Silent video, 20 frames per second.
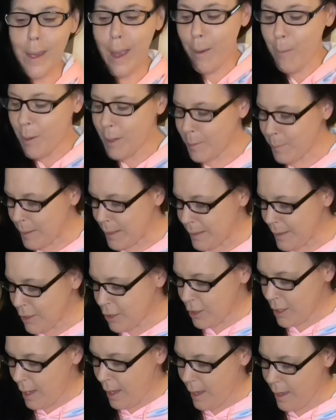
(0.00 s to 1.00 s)
I want to be in the
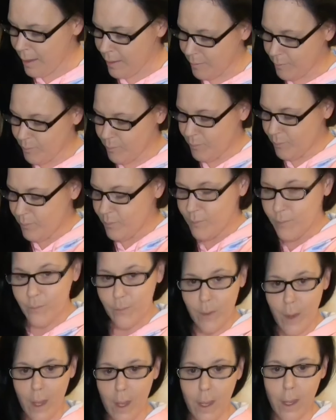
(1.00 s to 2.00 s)
shot.
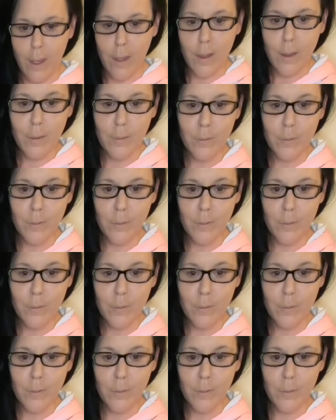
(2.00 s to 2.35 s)
Hey.